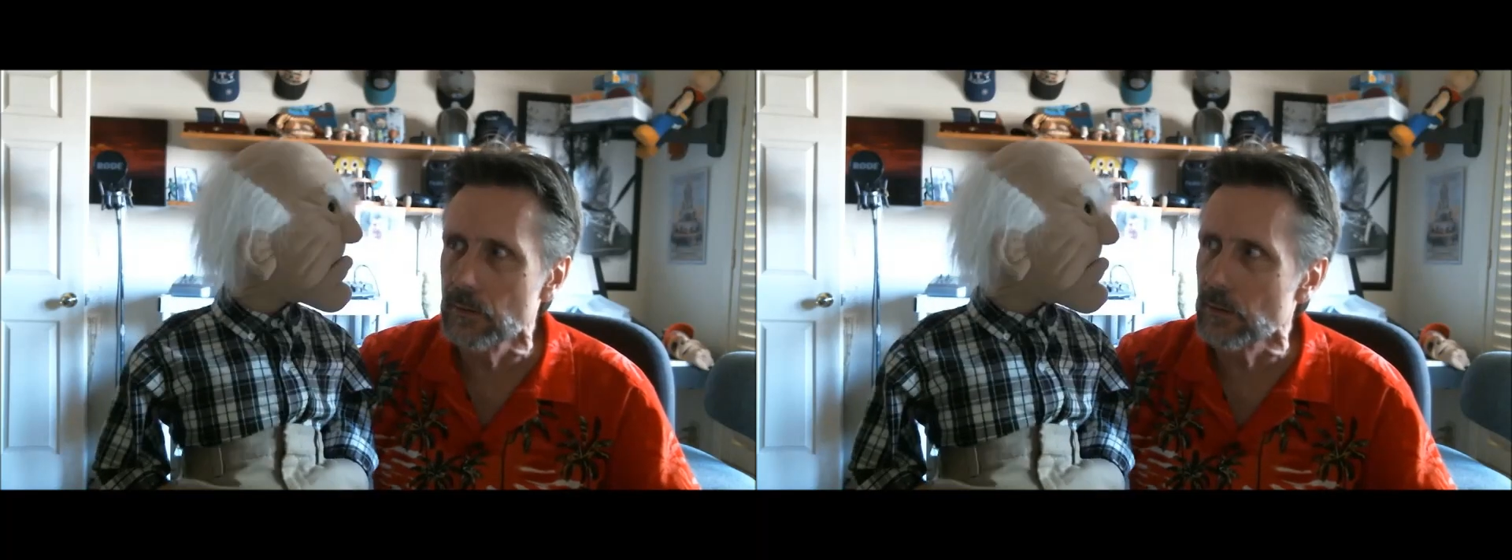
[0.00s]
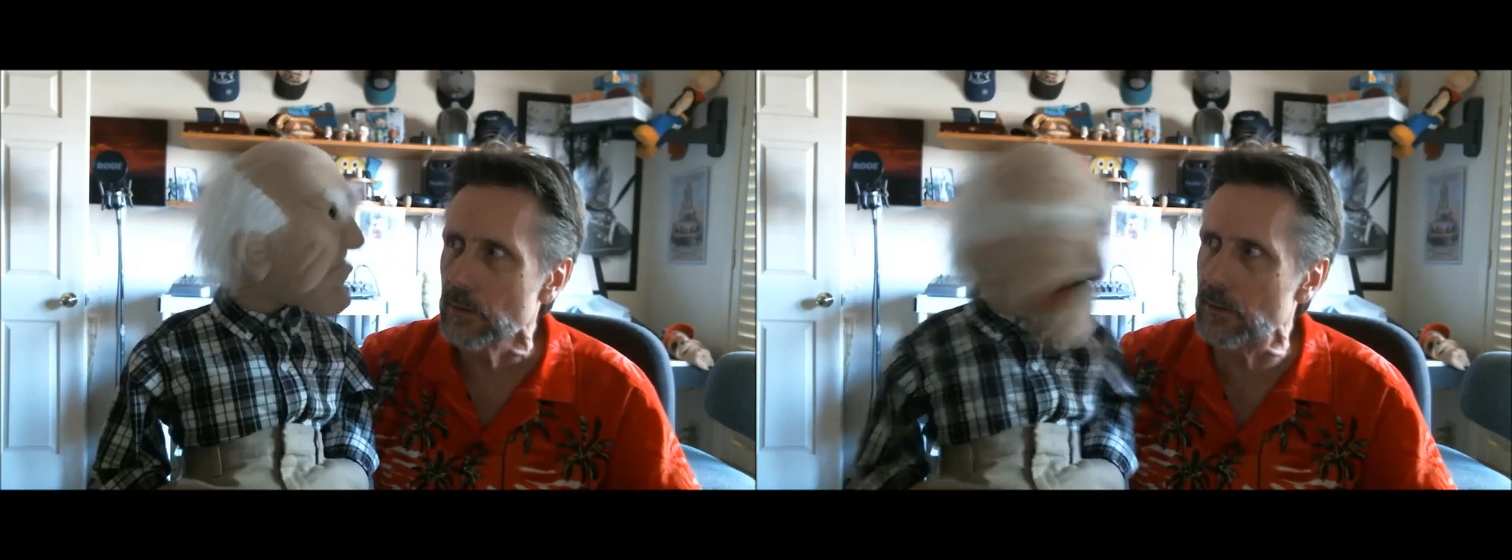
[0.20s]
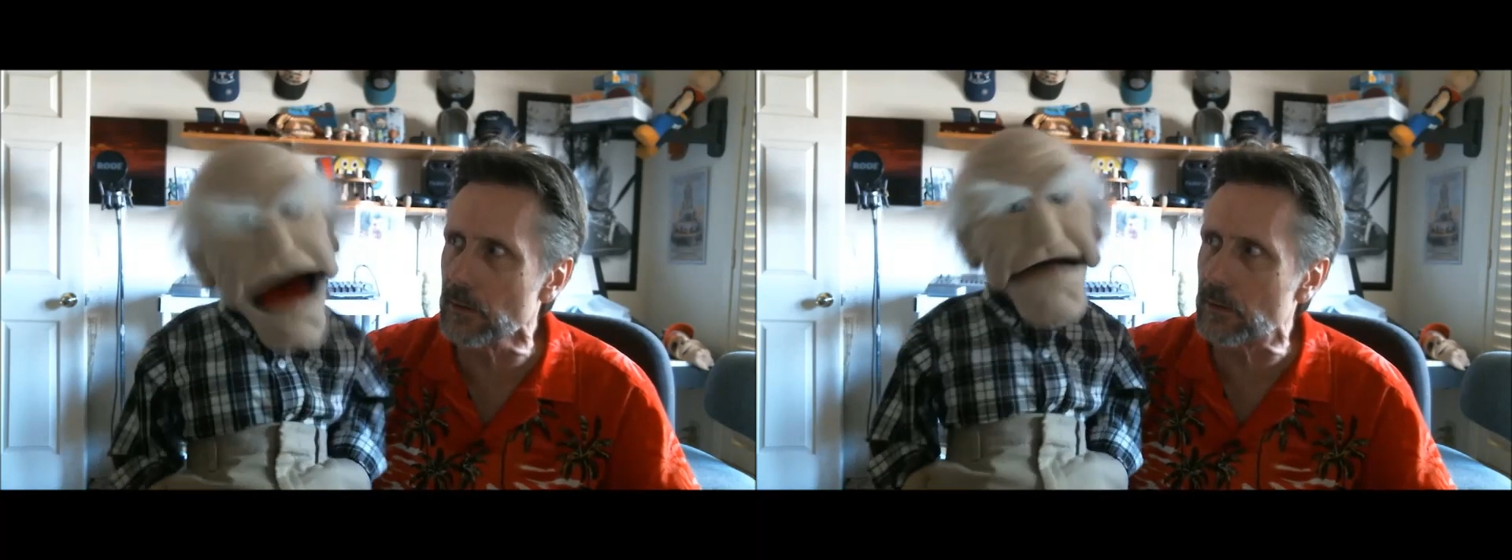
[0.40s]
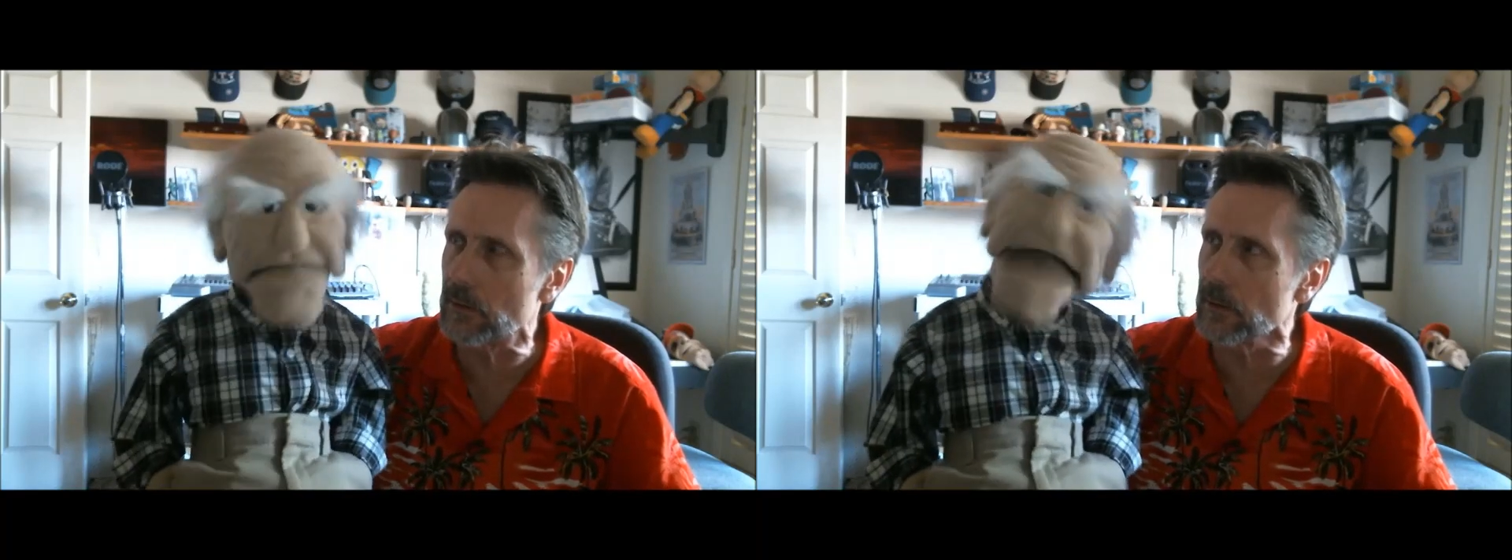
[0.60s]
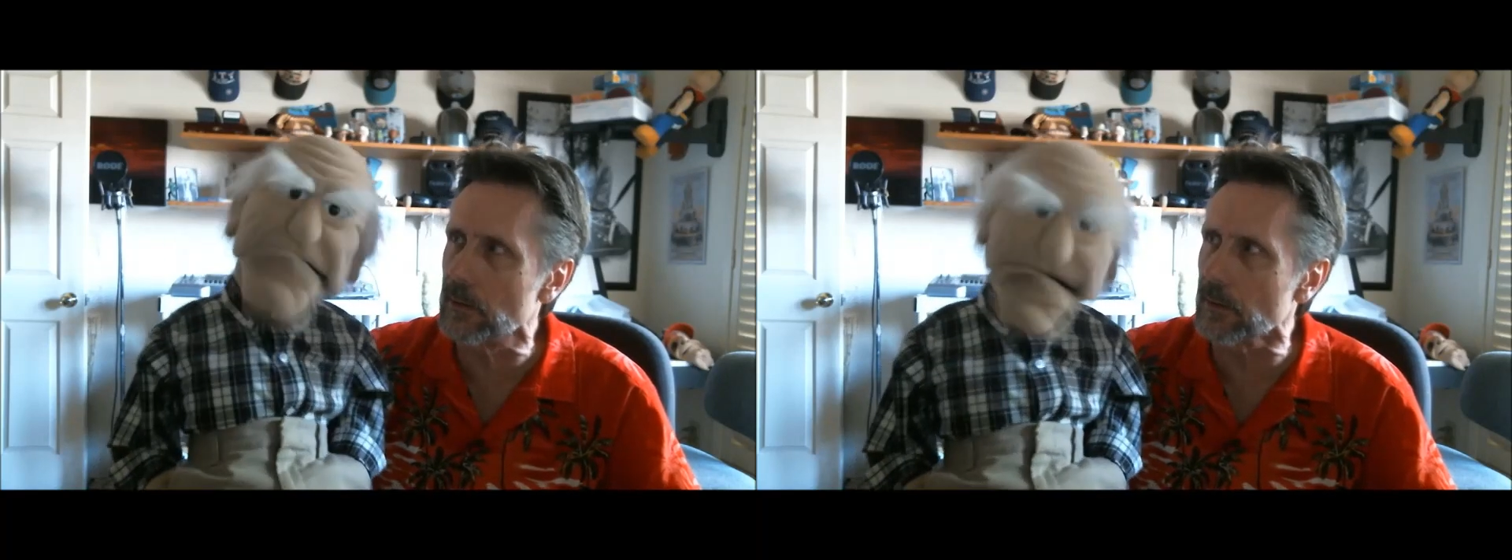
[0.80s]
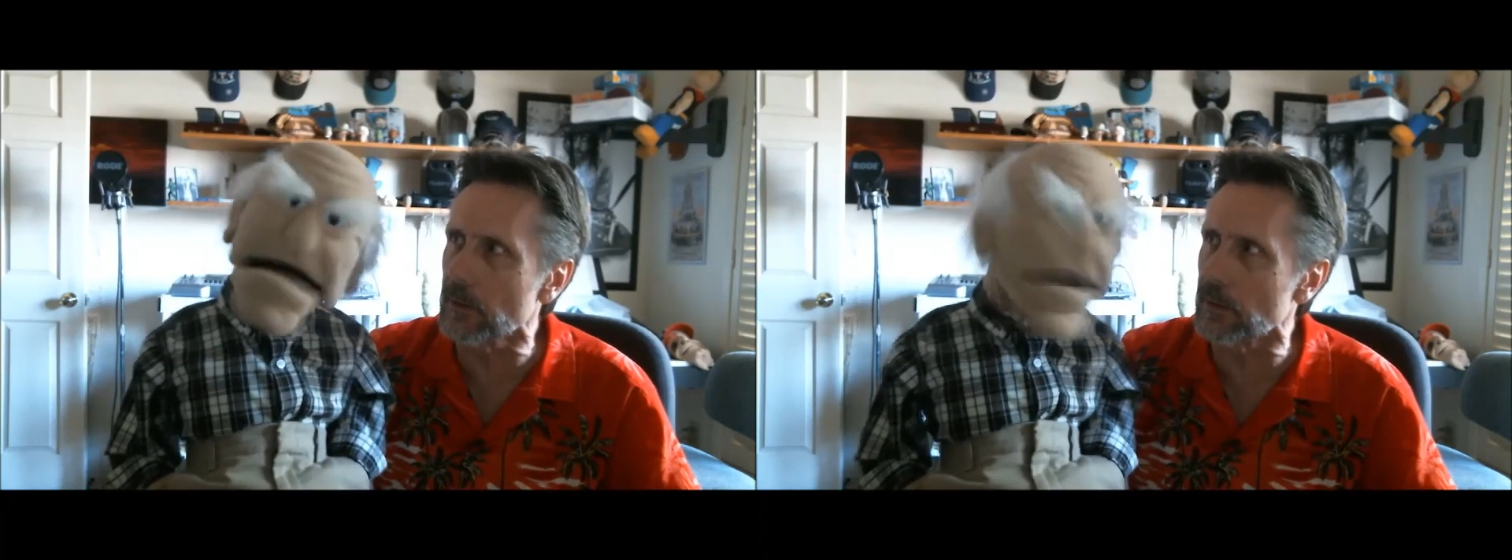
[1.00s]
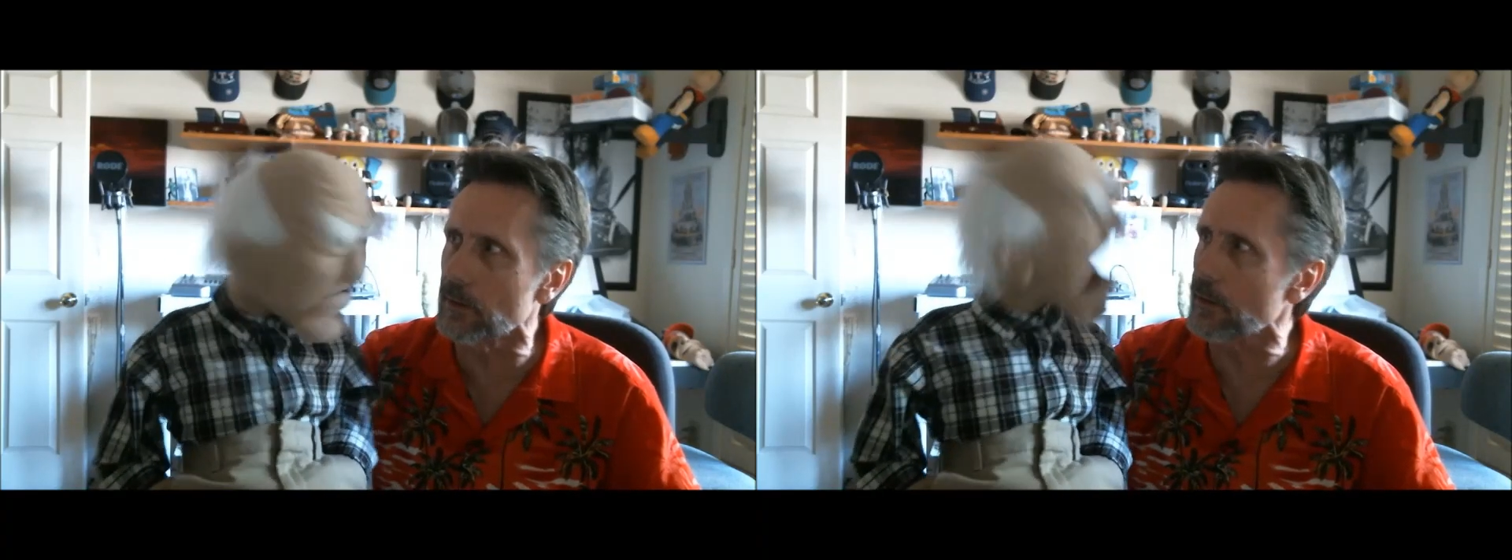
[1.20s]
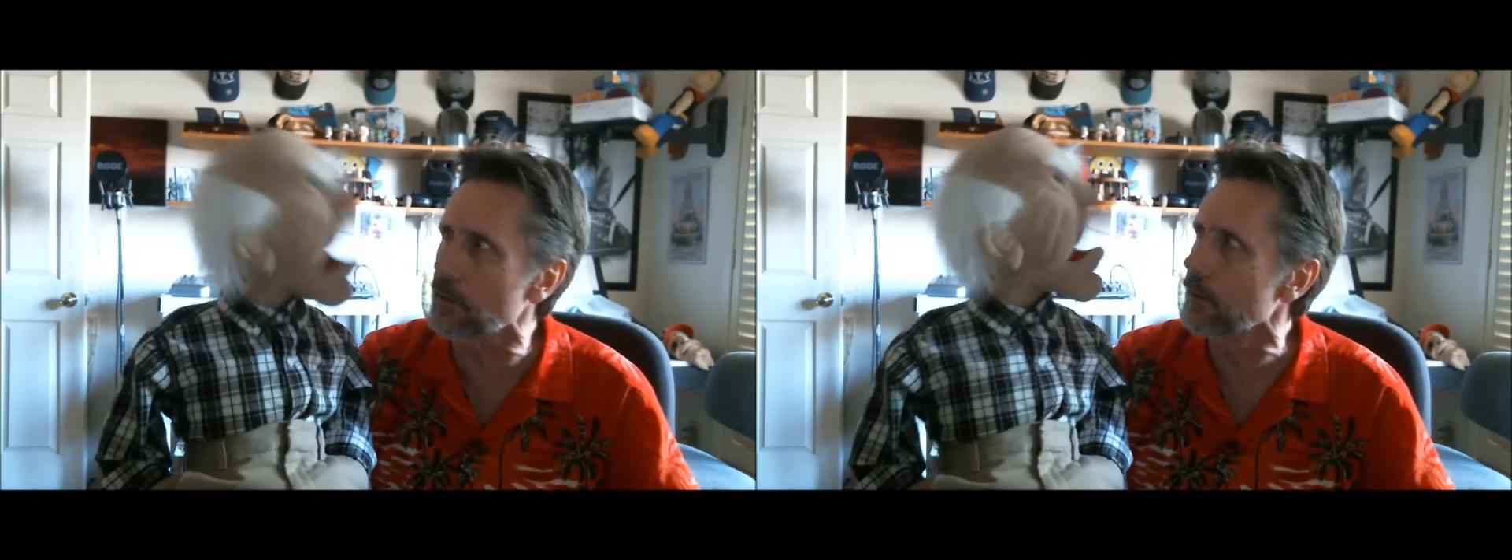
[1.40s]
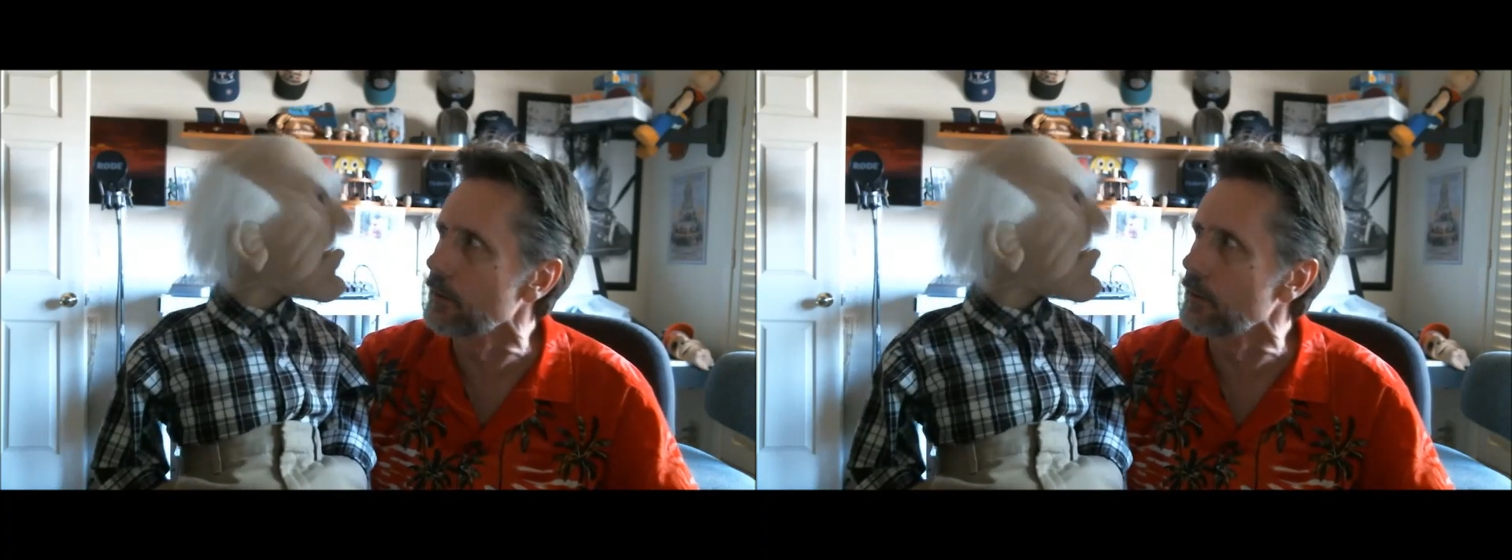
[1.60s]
sticks of dynamite.